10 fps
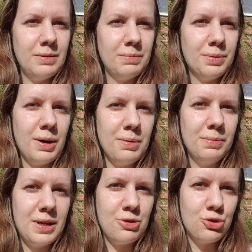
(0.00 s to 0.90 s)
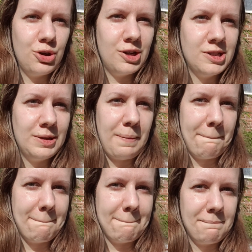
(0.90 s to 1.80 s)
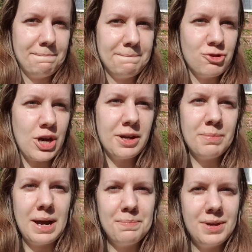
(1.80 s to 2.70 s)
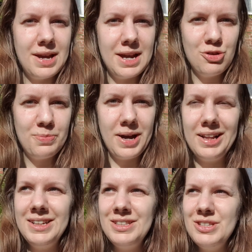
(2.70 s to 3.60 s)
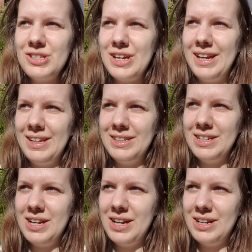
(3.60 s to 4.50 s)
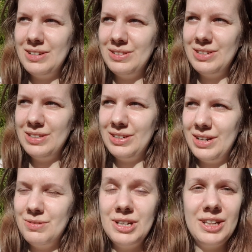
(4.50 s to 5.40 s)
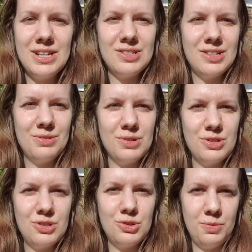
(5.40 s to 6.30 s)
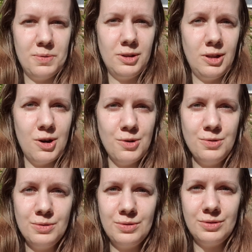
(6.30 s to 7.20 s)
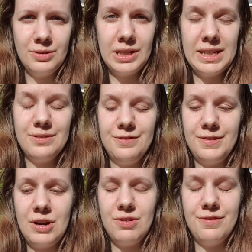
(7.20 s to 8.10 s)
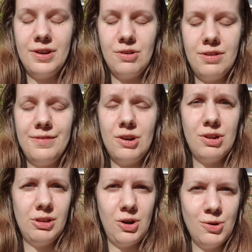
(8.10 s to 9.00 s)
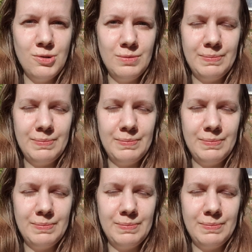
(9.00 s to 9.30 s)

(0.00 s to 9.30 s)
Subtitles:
probably should check my pH balance, and I realized it was super low, like very, very, very low,